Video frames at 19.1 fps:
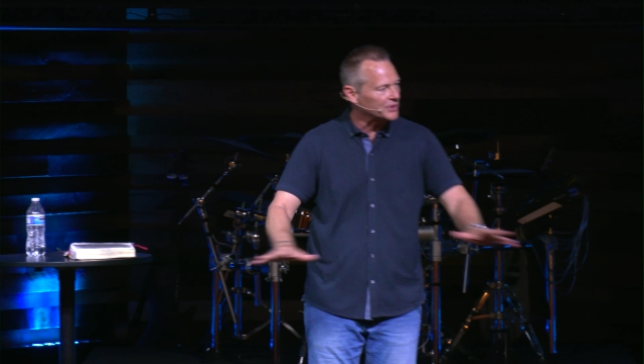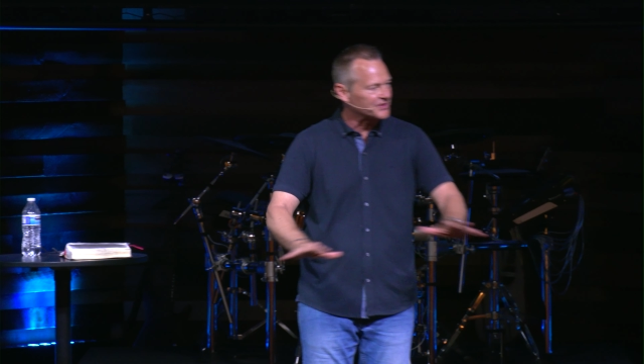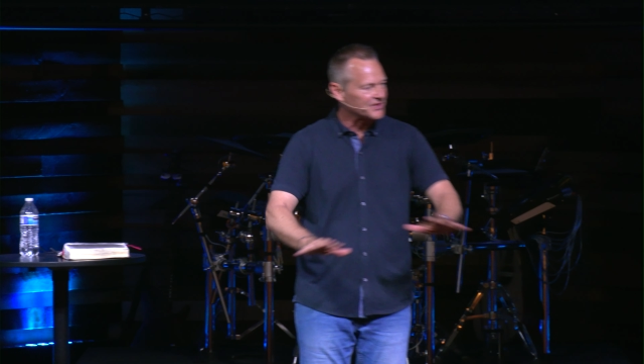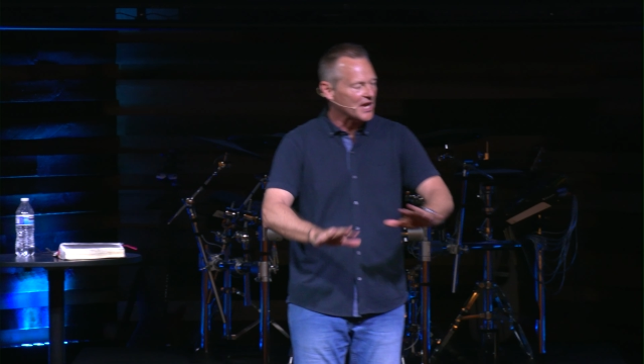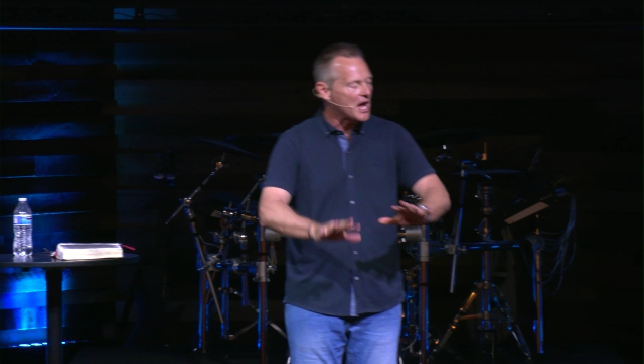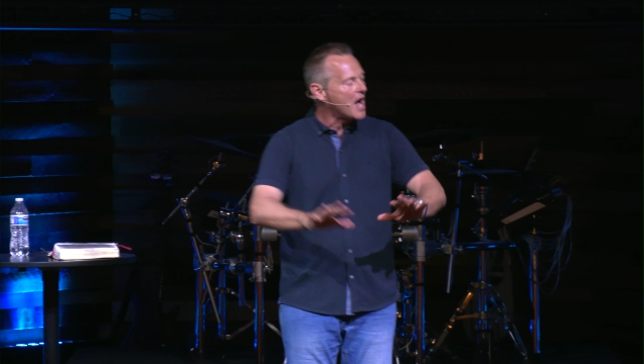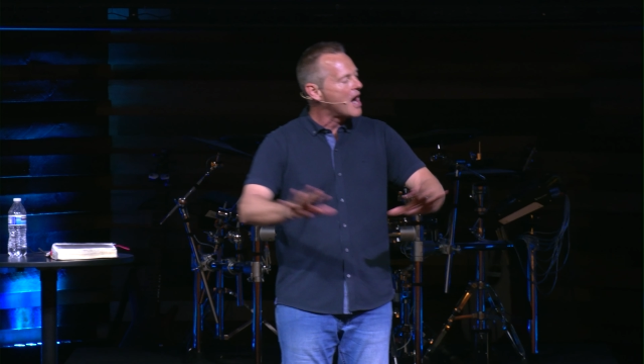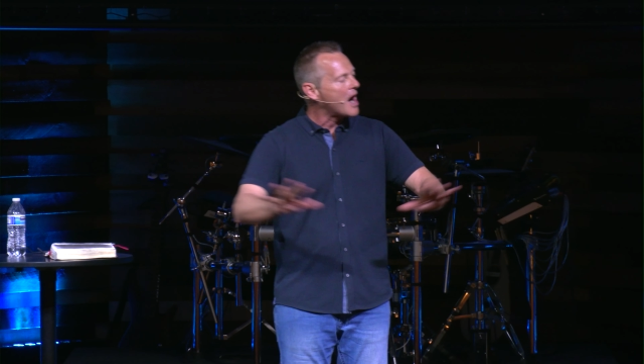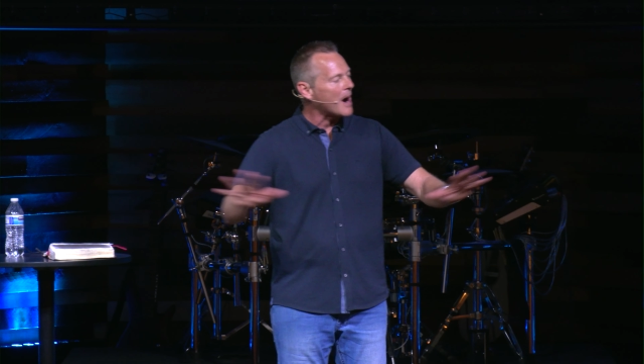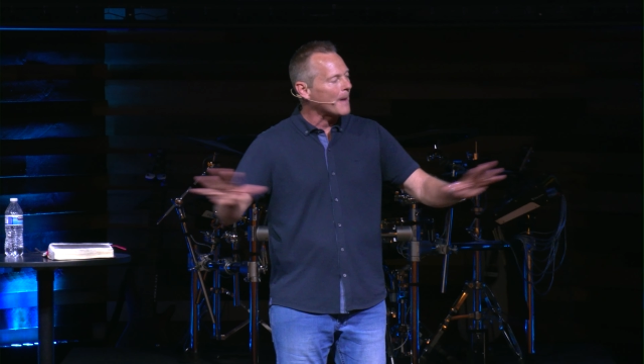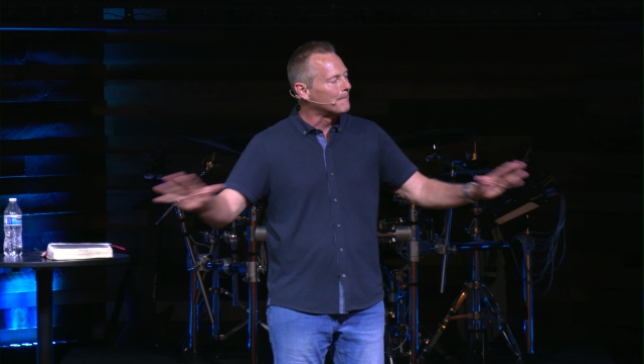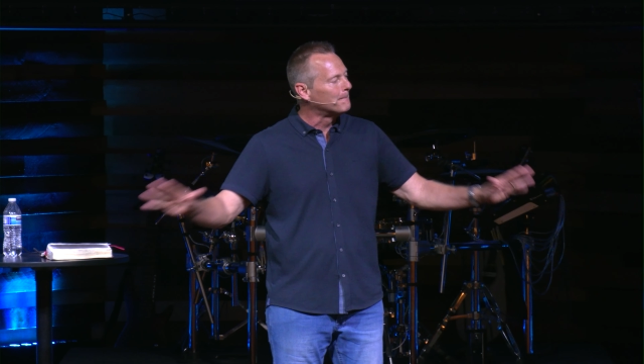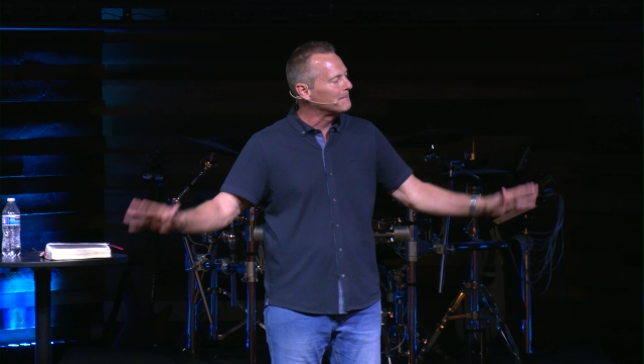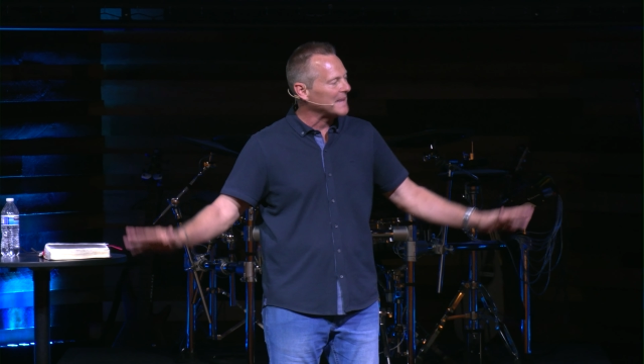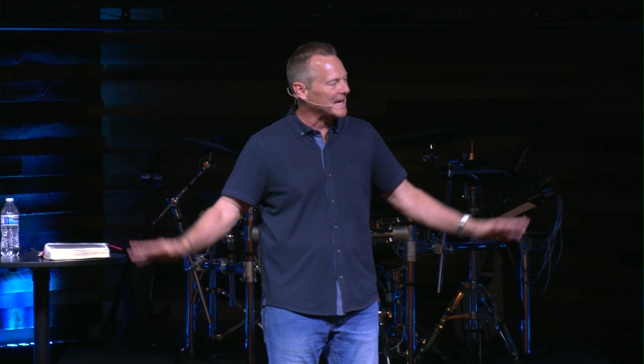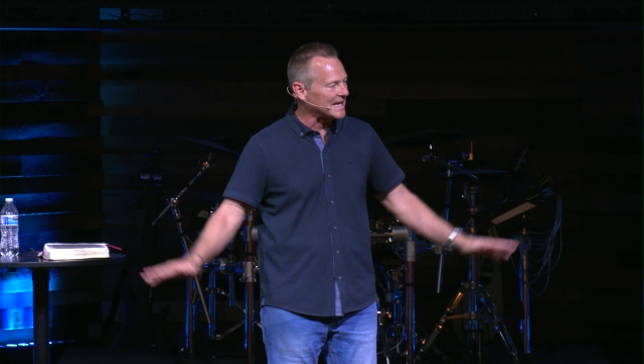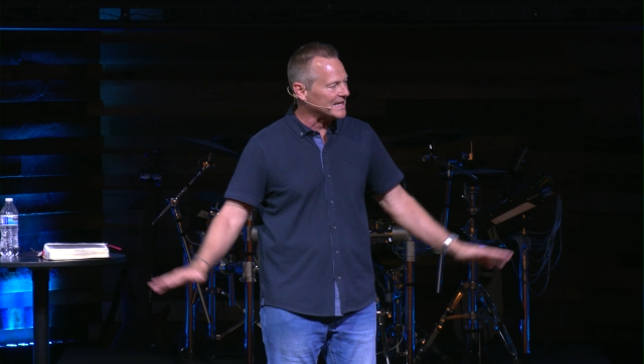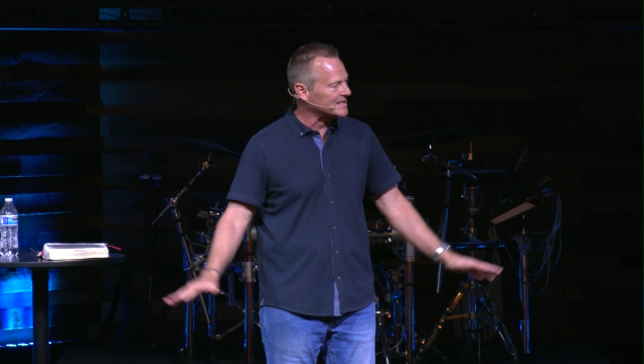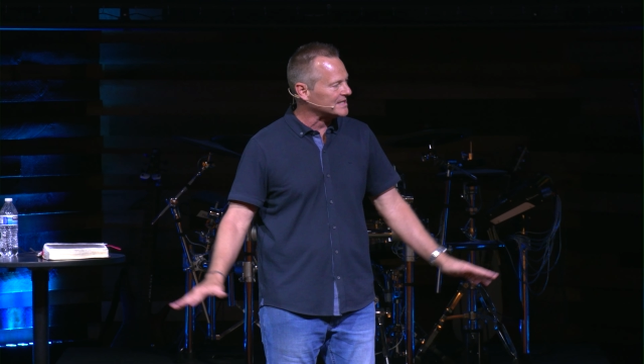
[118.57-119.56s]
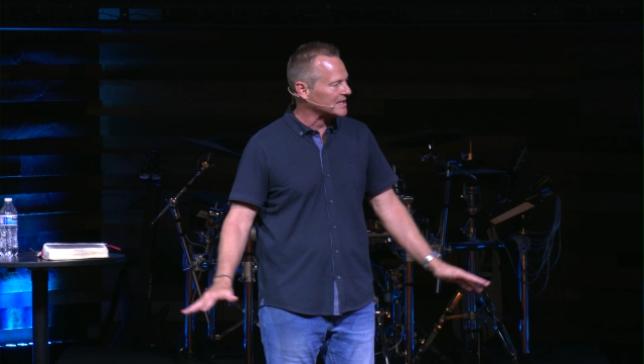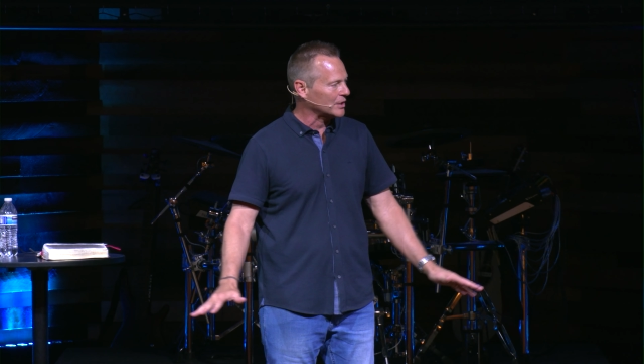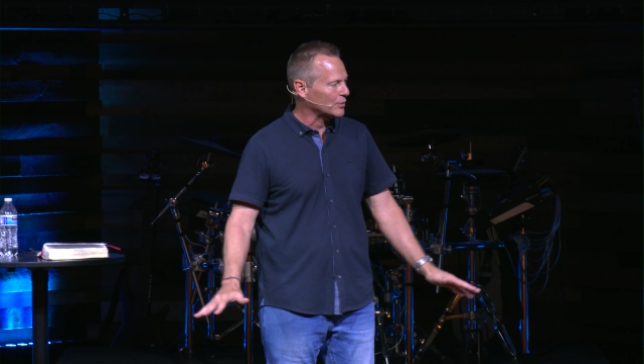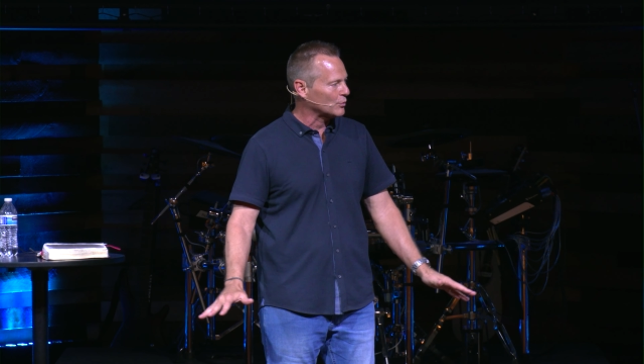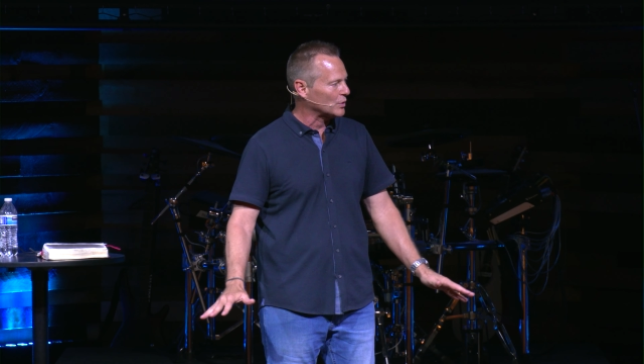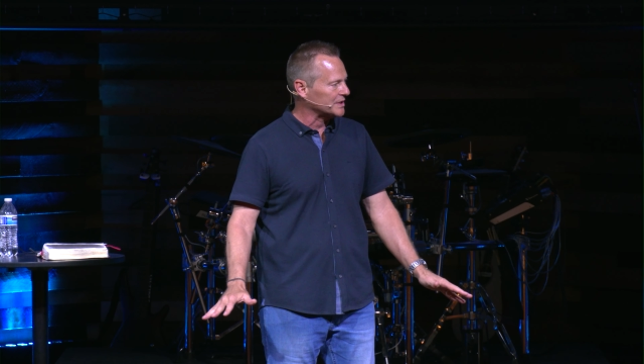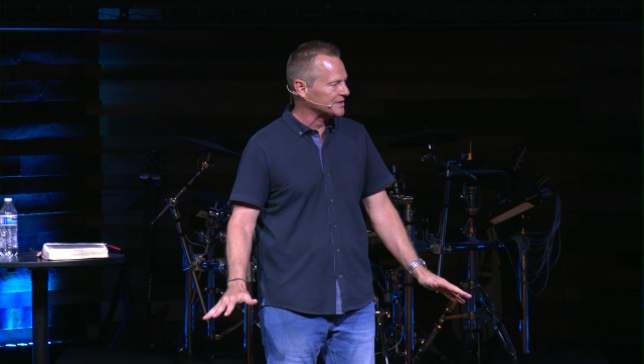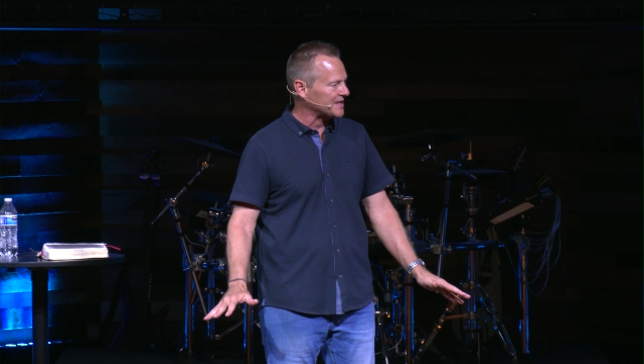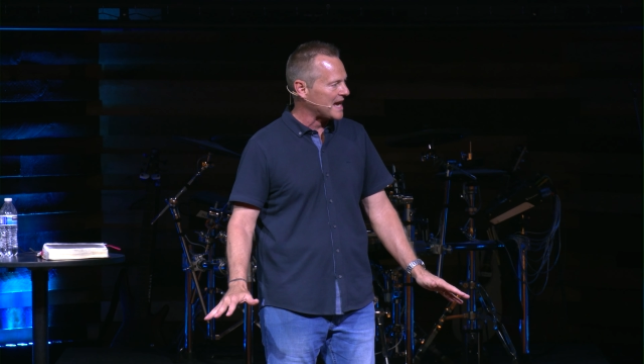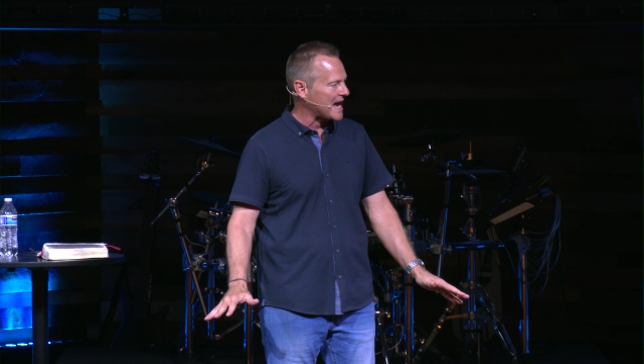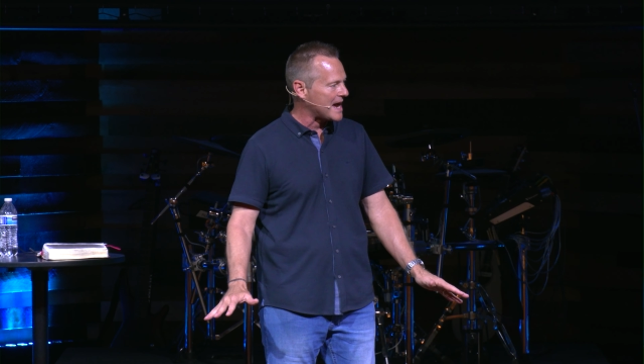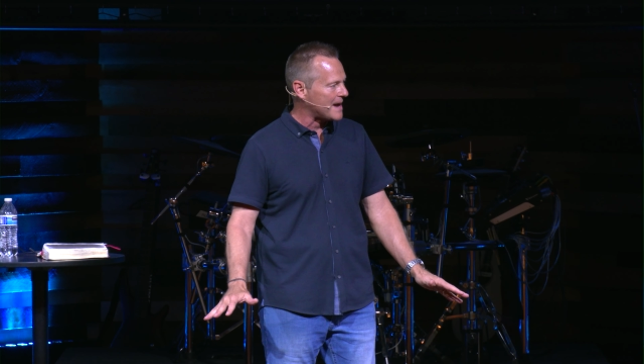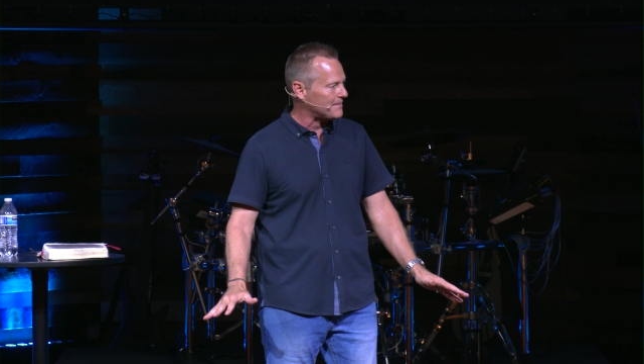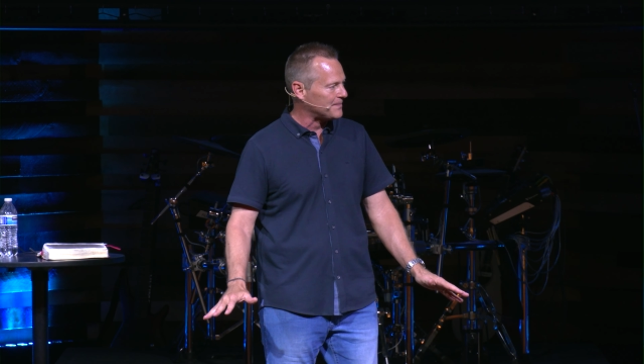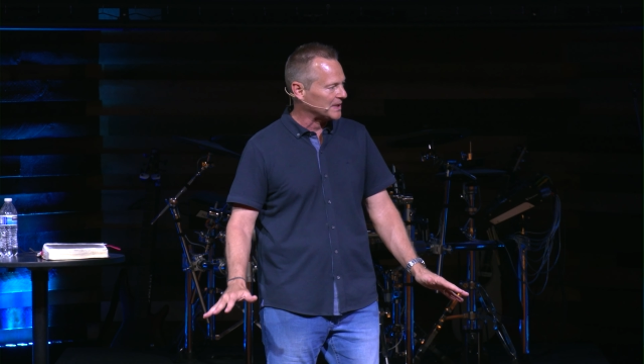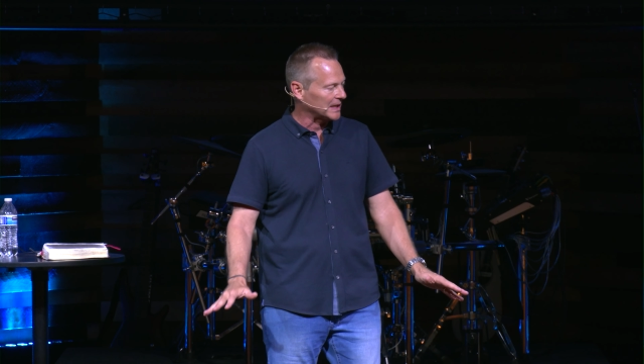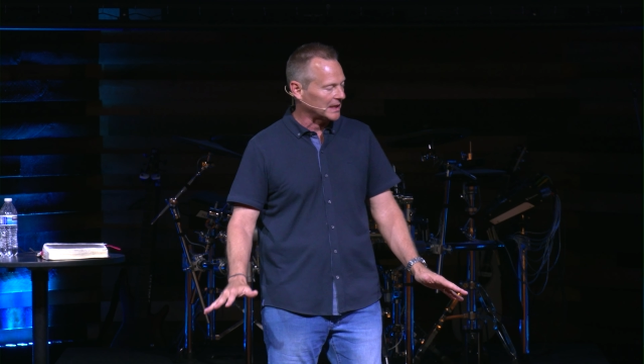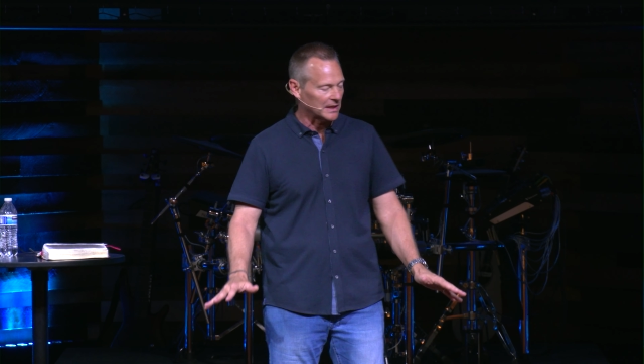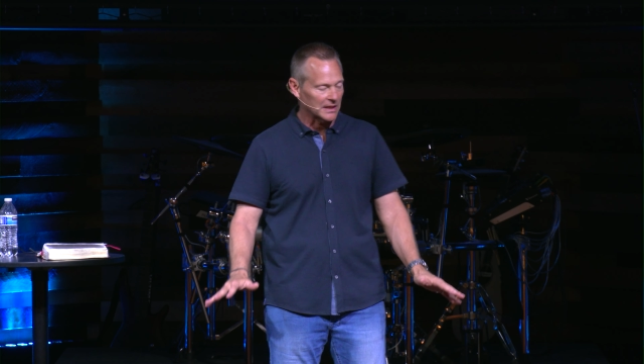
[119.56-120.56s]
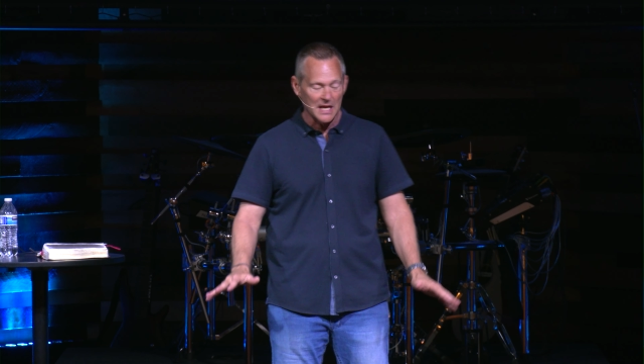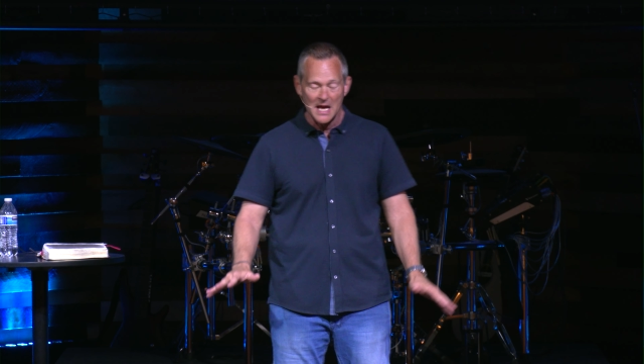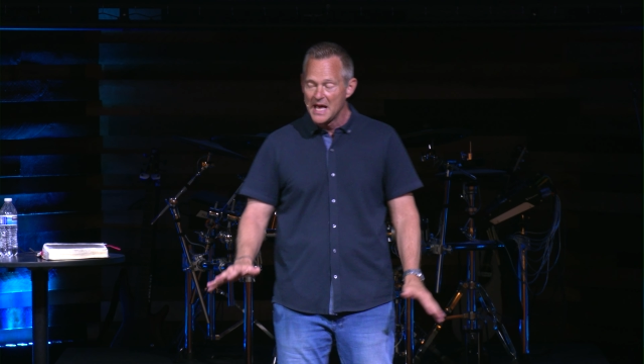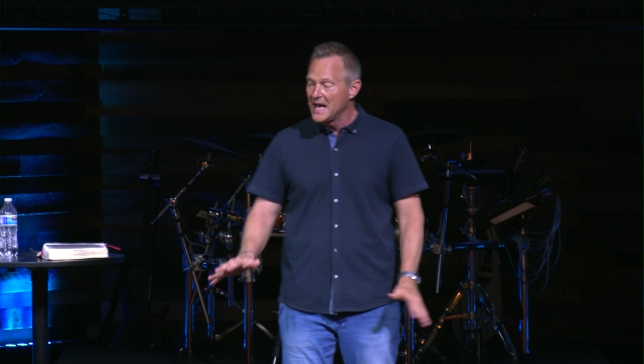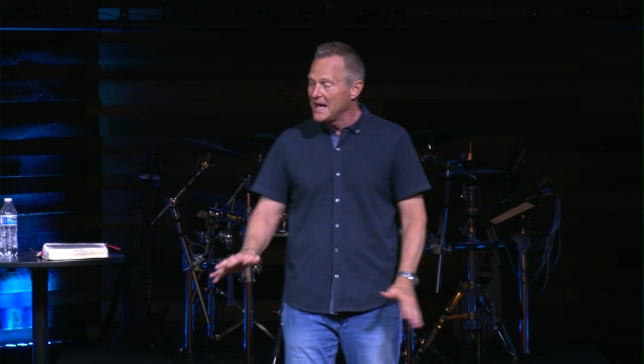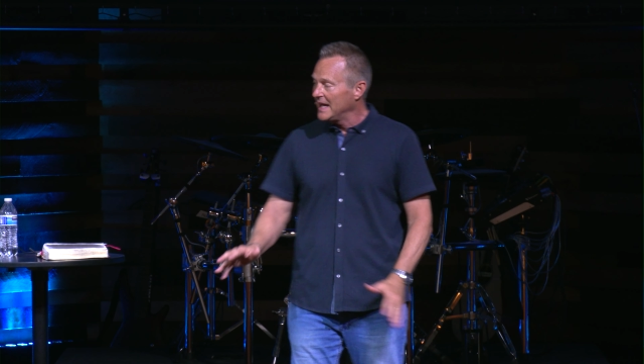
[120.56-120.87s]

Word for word: It's amazing what's happening.